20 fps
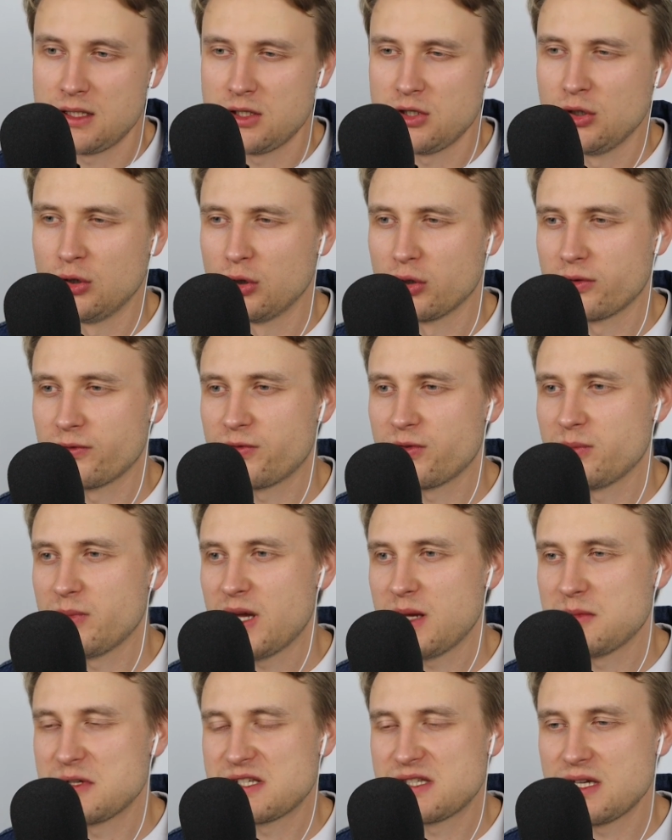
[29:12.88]
you learn from
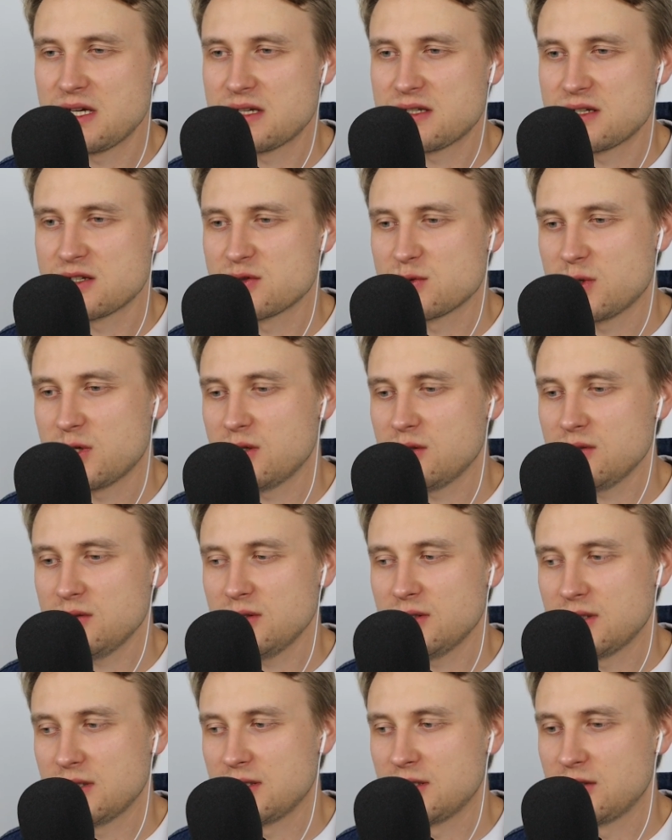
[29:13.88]
my mistakes as well,
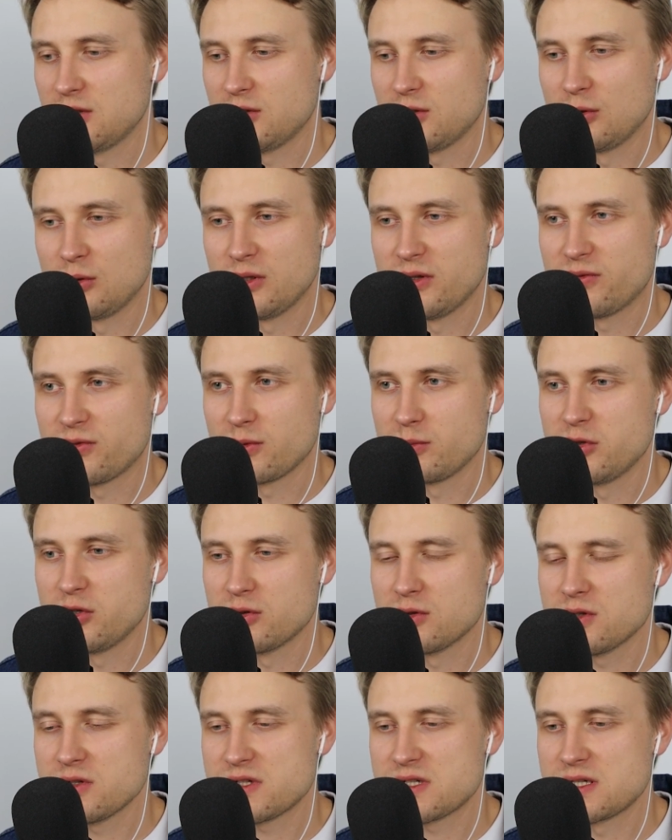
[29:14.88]
not only from
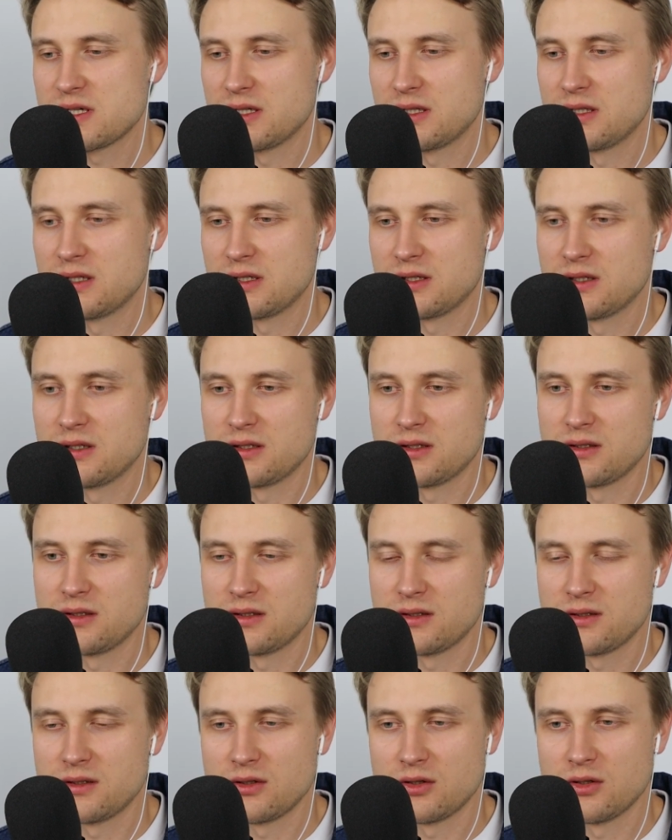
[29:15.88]
yours, and
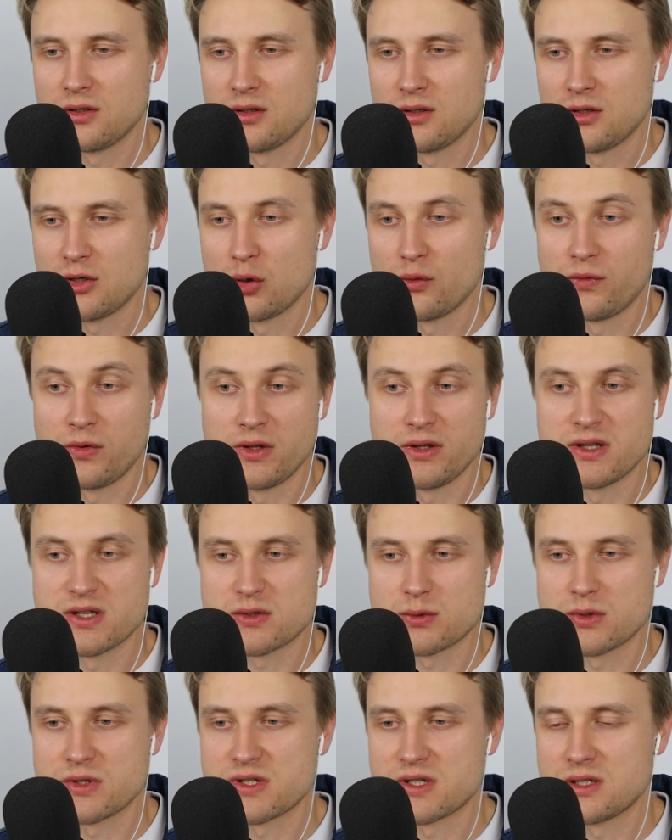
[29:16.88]
hopefully
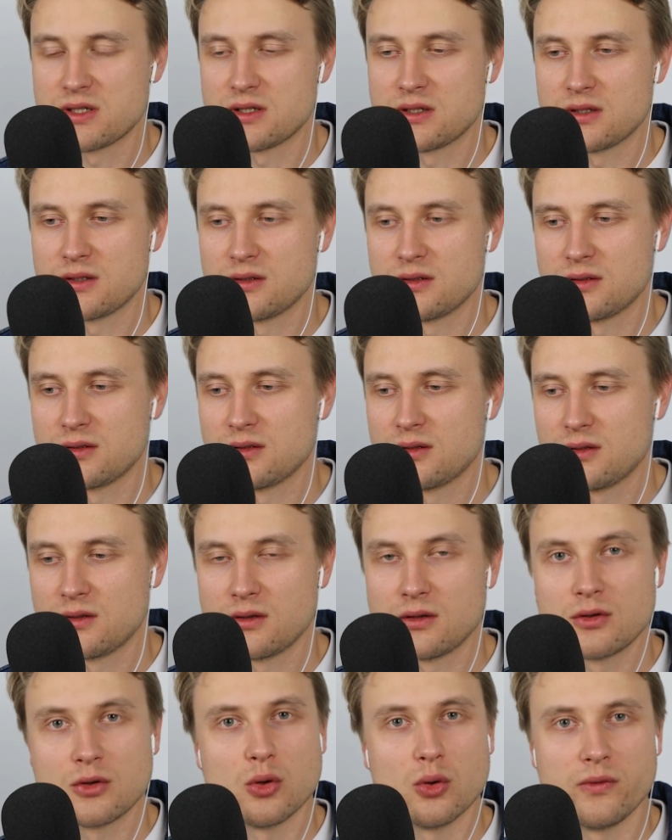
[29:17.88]
this was a
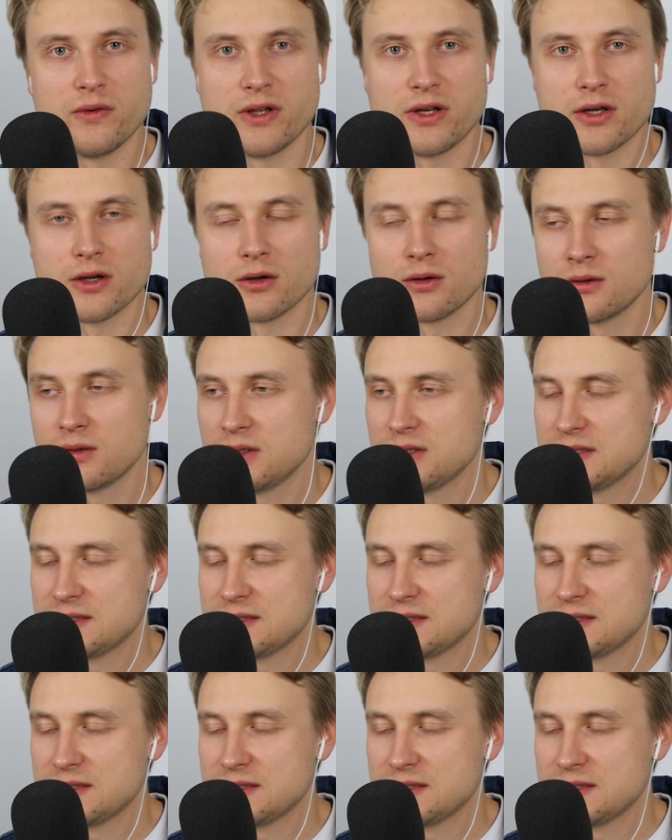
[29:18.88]
cool video.